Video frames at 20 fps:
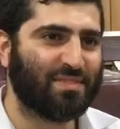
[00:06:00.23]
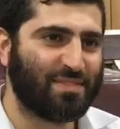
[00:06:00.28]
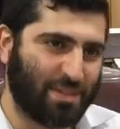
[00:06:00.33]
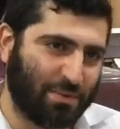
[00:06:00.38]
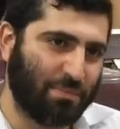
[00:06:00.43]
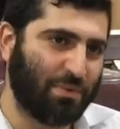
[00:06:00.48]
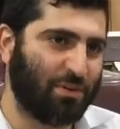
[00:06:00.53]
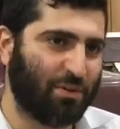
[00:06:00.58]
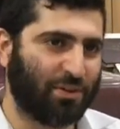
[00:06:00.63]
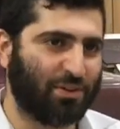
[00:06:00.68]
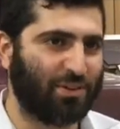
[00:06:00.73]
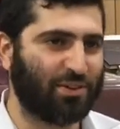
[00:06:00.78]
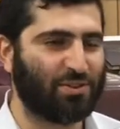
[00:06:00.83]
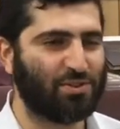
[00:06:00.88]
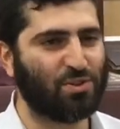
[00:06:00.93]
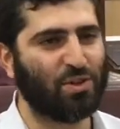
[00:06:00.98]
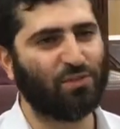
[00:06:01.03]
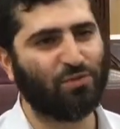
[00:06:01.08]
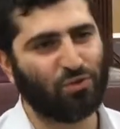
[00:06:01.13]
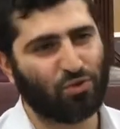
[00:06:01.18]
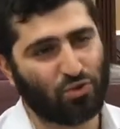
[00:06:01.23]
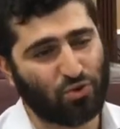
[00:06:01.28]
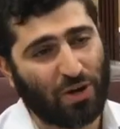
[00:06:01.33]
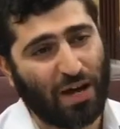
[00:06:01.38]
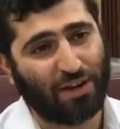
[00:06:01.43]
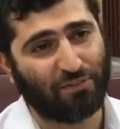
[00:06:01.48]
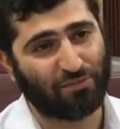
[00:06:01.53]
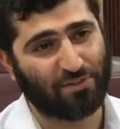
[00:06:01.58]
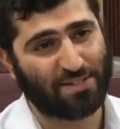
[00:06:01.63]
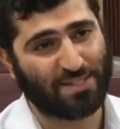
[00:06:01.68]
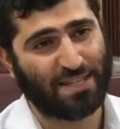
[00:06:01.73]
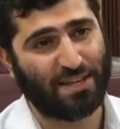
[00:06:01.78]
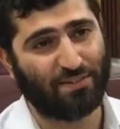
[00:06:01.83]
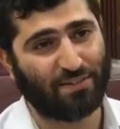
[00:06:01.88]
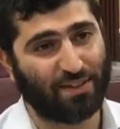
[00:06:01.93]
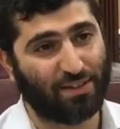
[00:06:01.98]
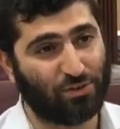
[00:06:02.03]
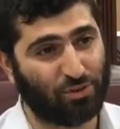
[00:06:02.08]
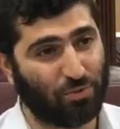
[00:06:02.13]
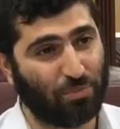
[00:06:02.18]
It's a miracle. So if you drive for
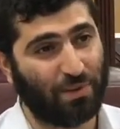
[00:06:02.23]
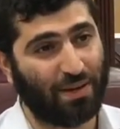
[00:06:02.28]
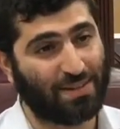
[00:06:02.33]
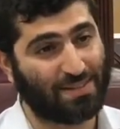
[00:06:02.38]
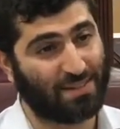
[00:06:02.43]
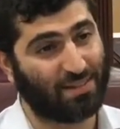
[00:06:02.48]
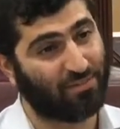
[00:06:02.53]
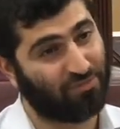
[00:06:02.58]
72 minutes on